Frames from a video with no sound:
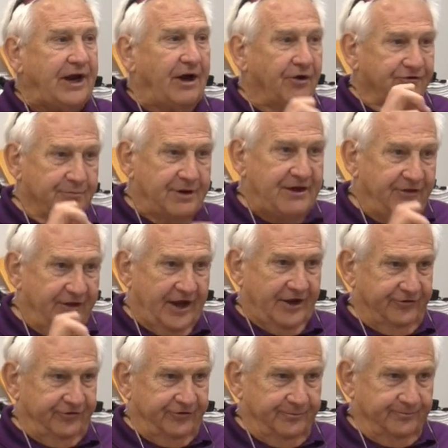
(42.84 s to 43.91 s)
tells me
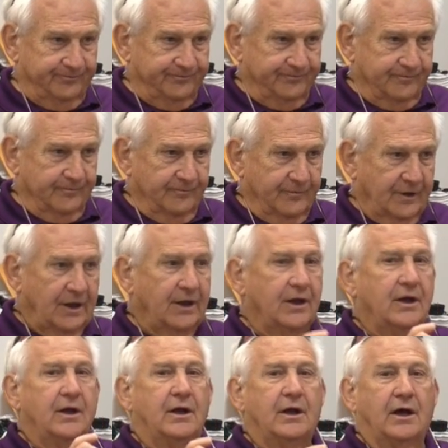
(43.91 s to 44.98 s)
this,
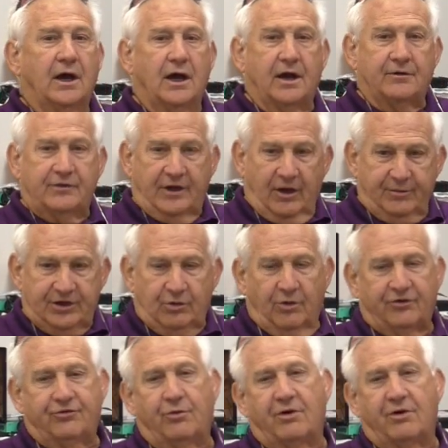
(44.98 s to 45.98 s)
tell me you want